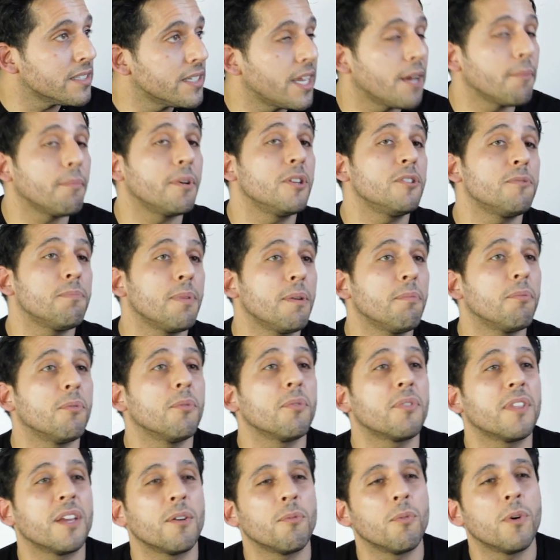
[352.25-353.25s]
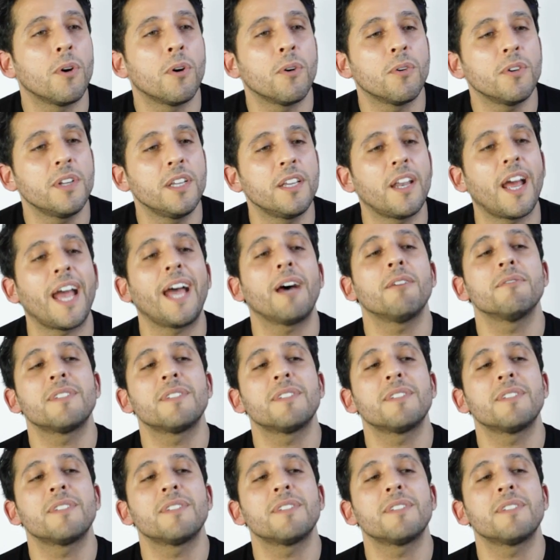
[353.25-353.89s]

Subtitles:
Now, most people will think, well, you know, how